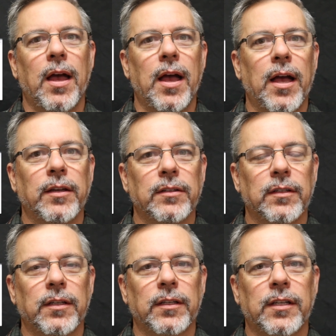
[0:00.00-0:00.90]
and
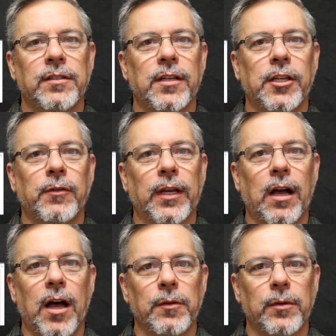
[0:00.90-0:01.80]
continuing
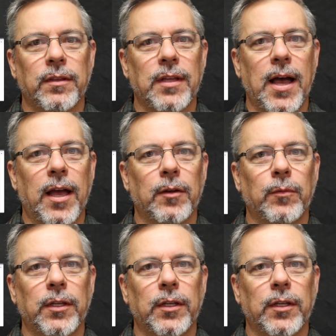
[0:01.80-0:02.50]
on with that,